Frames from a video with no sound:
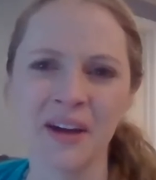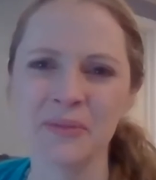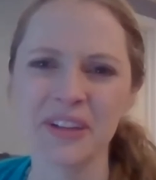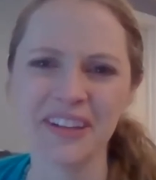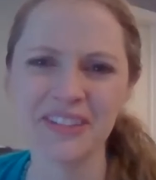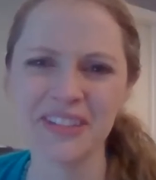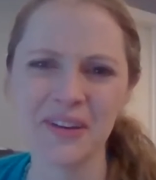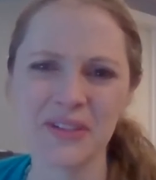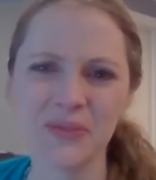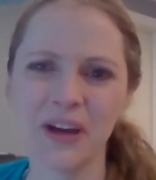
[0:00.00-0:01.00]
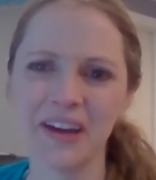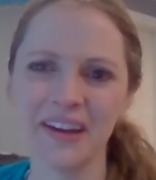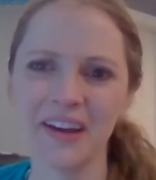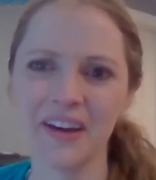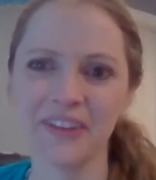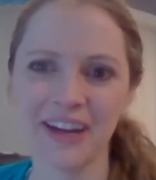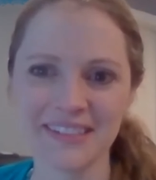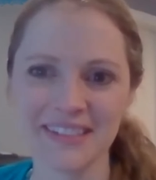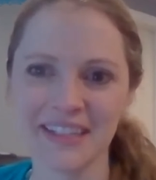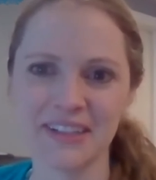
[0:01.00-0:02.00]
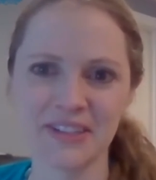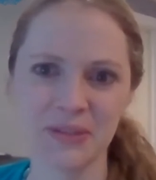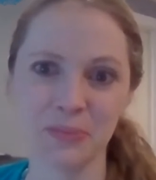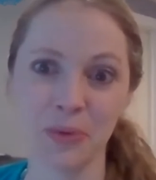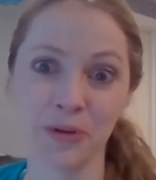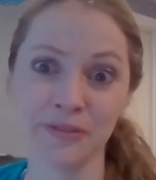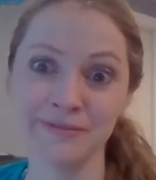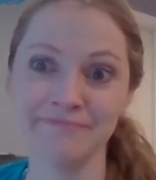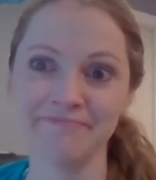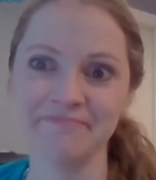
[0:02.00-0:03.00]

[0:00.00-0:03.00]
Can you tell us why a vaccine is important?